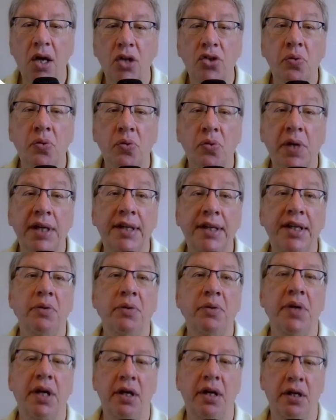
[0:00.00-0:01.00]
So what
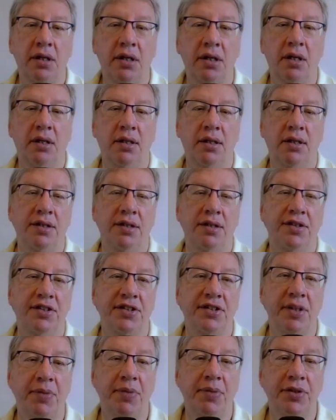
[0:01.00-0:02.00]
did we learn in
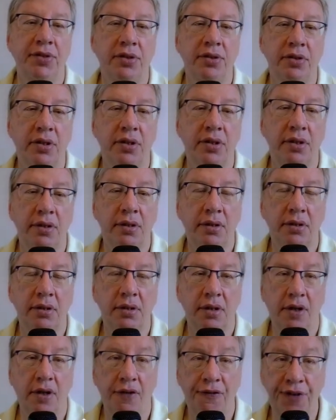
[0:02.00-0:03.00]
this episode?
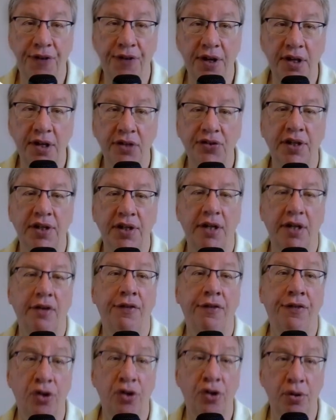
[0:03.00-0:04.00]
First
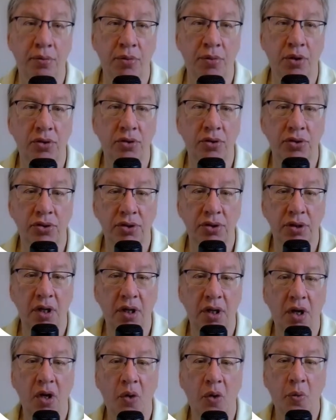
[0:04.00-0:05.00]
and foremost,
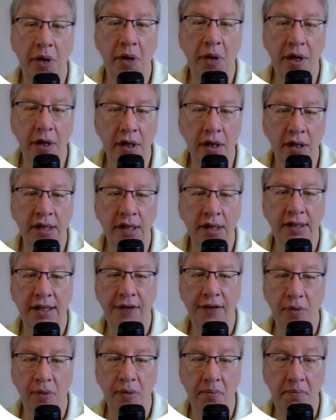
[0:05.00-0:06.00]
we learned
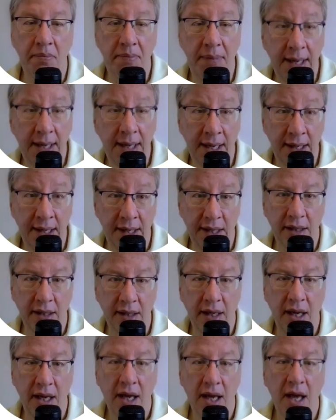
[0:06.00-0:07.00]
that for
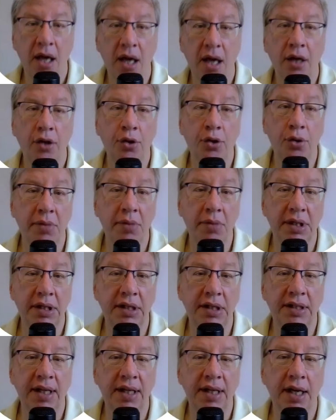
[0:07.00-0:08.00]
millennia,
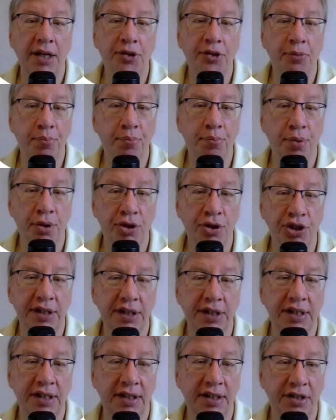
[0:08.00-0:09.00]
humanity has
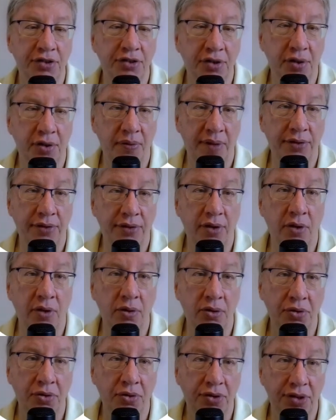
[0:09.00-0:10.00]
projected its stories
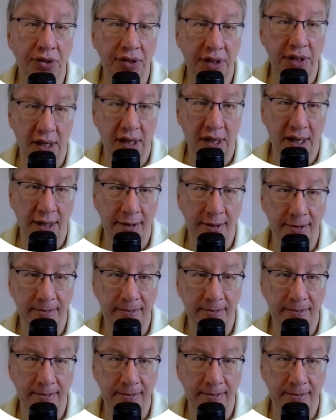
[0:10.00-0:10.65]
onto the sky.